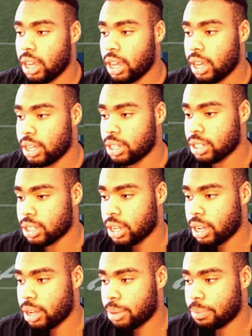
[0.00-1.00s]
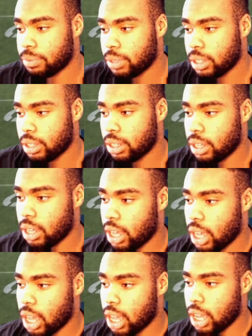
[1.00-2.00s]
And just come
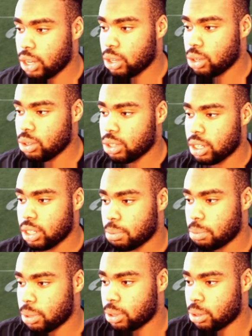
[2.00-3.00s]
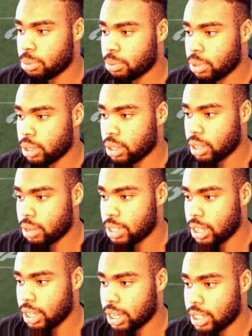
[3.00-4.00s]
and use it as boom. Come
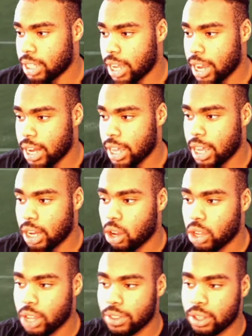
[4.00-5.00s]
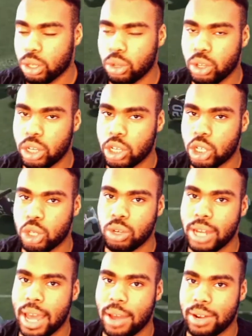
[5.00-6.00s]
to the inside. And all you have to do is
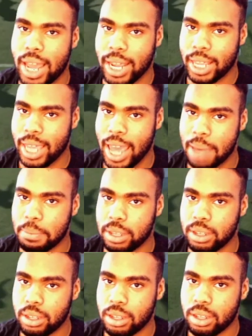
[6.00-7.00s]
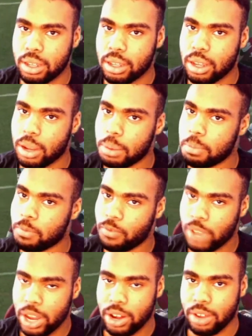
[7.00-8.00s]
shoot down that gap.
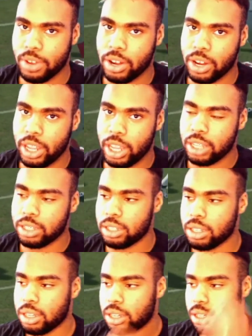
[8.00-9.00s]
Very, very easy.